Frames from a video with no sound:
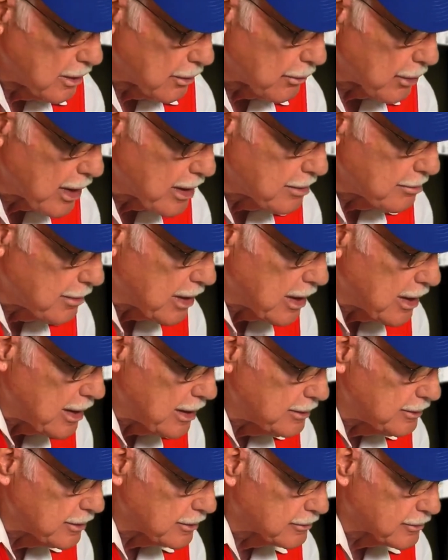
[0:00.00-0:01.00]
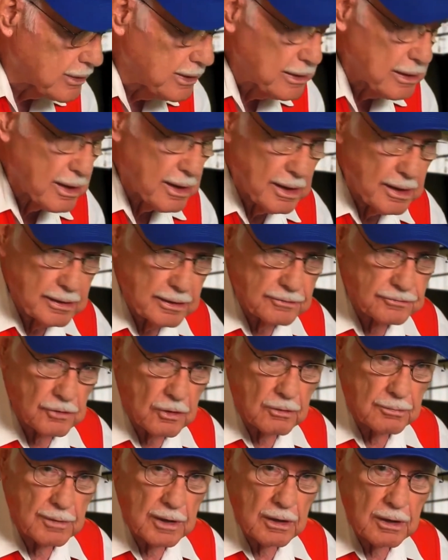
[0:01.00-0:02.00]
Right behind the tree line is
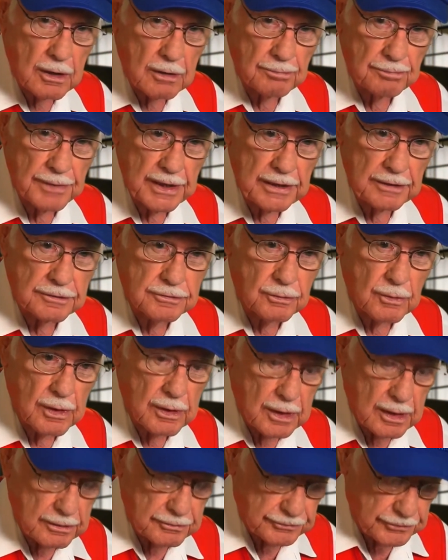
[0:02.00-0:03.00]
Omaha Beach, where our